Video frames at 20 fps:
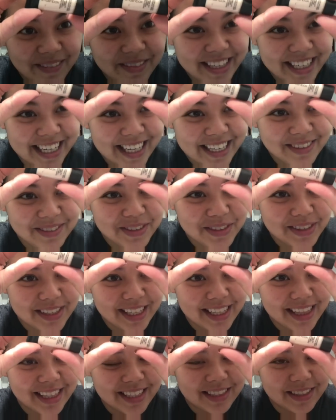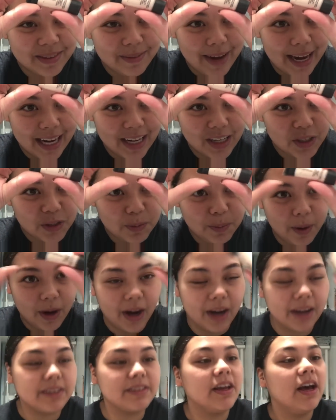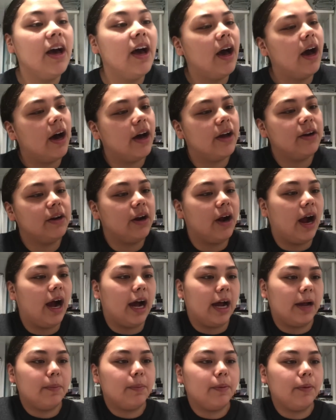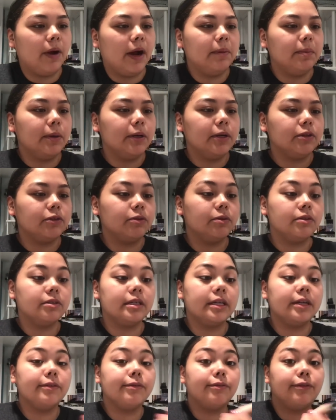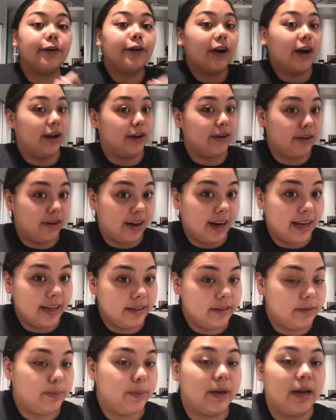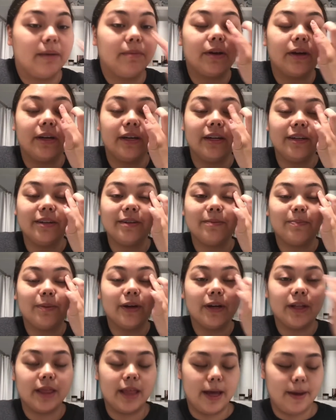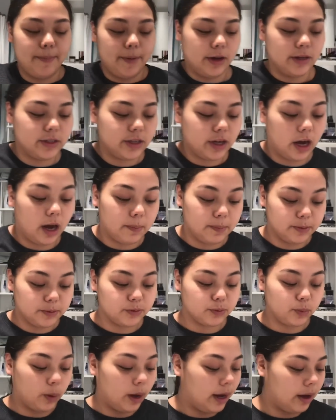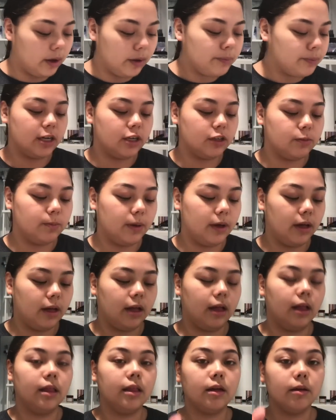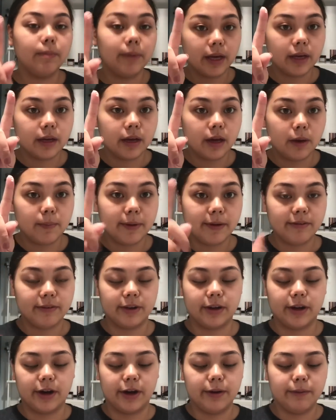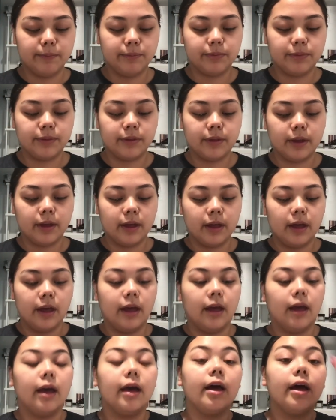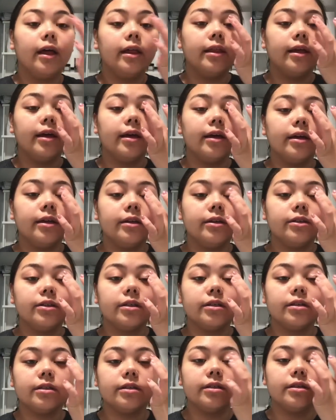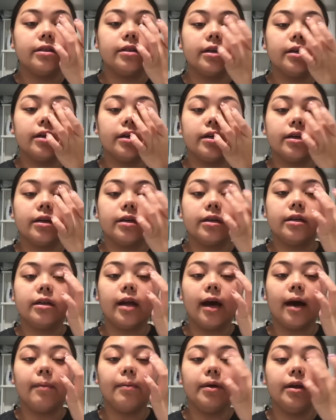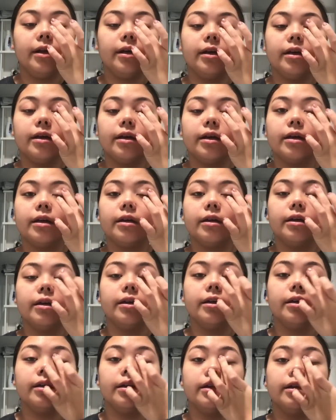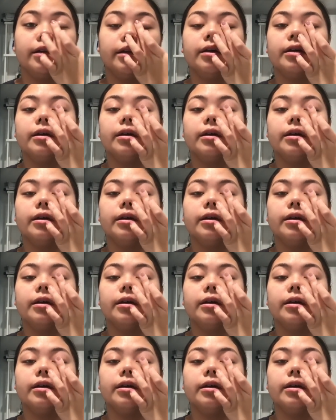Today I'm using the Smashbox under eye primer, so it's like for your under eyes, but I'm gonna put them on top as well. I just put a little bit on my finger and then just dab it in.